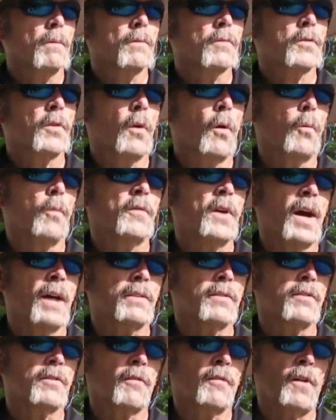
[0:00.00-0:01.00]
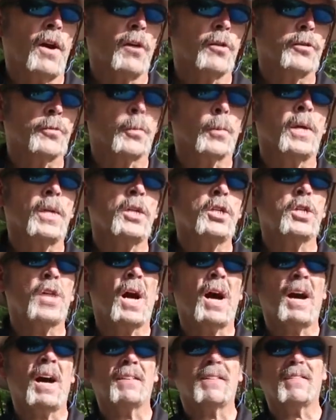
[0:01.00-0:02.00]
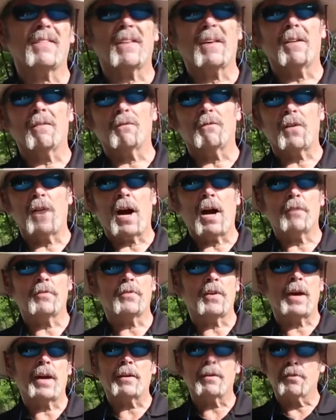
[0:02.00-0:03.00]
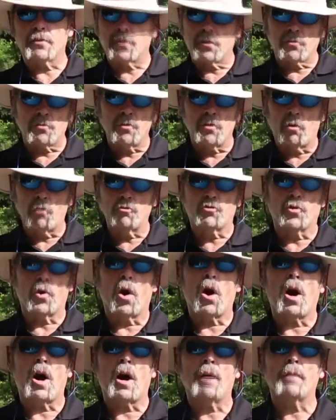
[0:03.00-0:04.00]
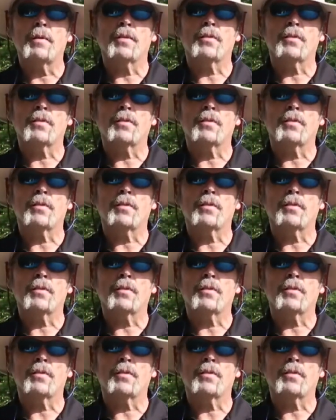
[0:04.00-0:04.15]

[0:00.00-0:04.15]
So we've got to fire 3 shots in 5 seconds. There's no draw.